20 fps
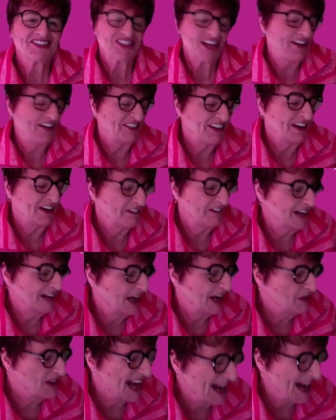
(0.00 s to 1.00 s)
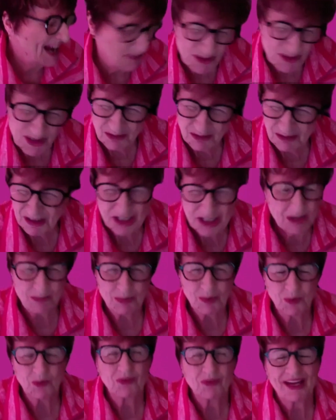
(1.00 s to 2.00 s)
Shannon, and I absolutely
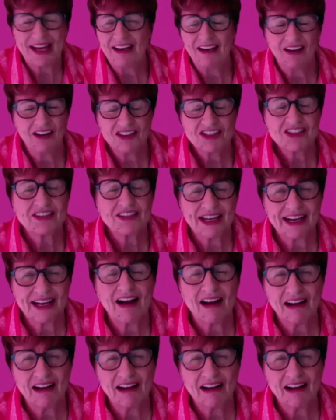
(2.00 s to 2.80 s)
support that last thing.